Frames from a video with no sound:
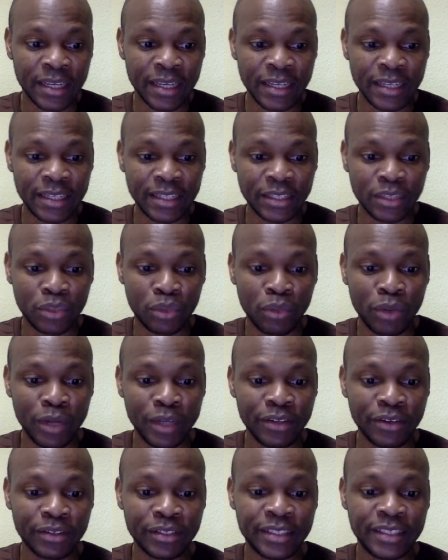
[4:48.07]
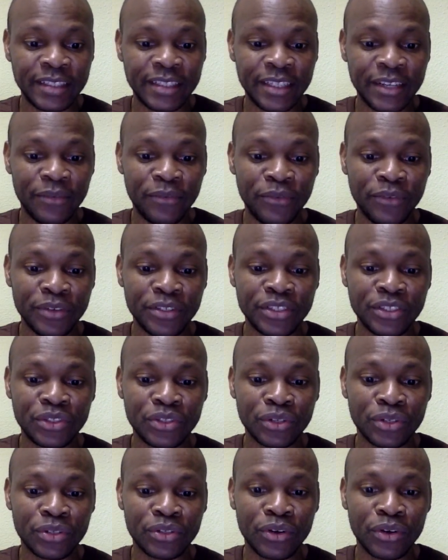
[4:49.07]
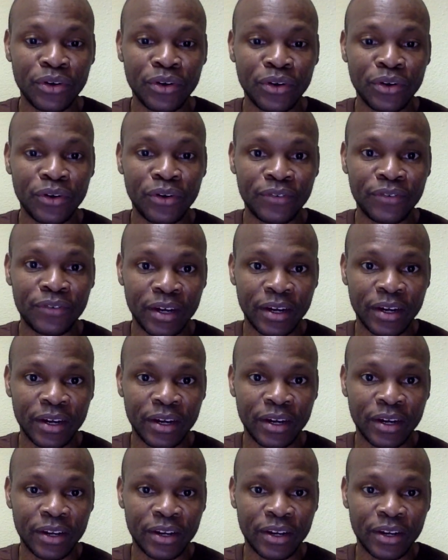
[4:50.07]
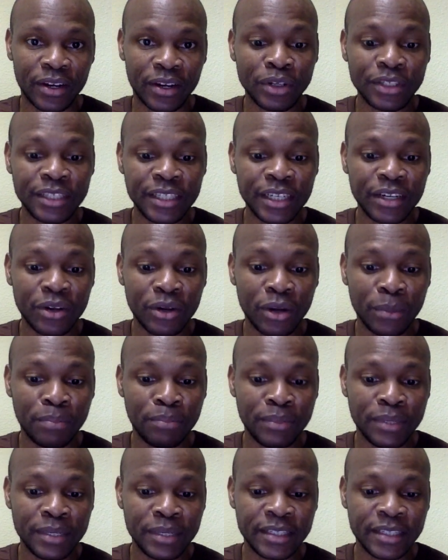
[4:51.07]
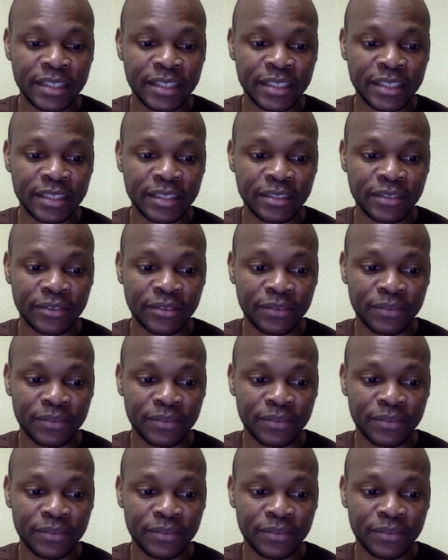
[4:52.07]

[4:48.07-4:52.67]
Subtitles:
is quite a different sort of logical basis